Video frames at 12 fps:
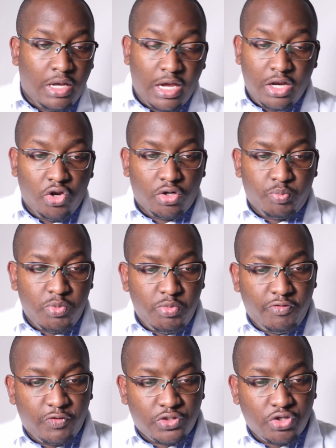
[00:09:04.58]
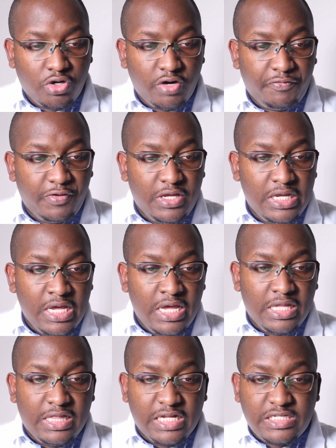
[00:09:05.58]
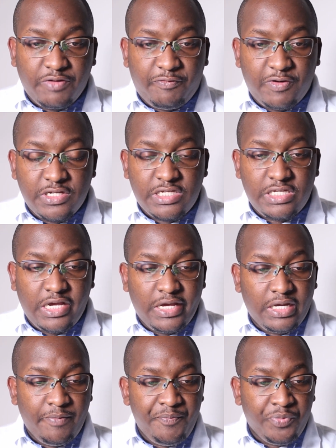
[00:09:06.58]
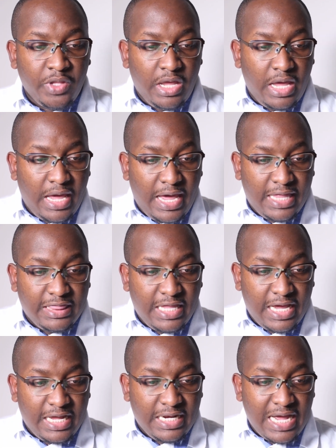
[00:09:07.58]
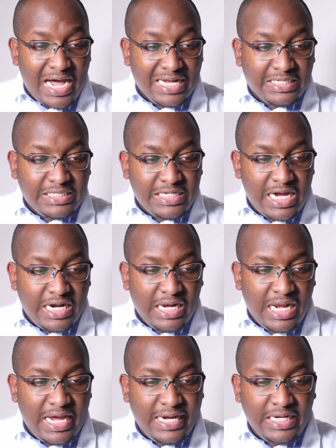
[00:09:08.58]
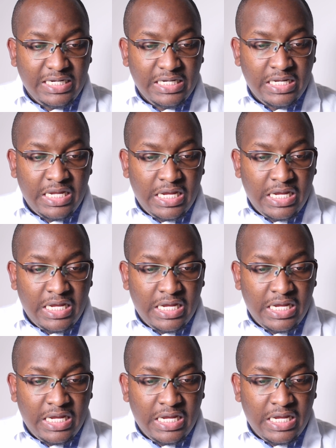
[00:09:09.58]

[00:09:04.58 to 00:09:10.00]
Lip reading: and not Mumo photography. That's the first thing. And then a tagline.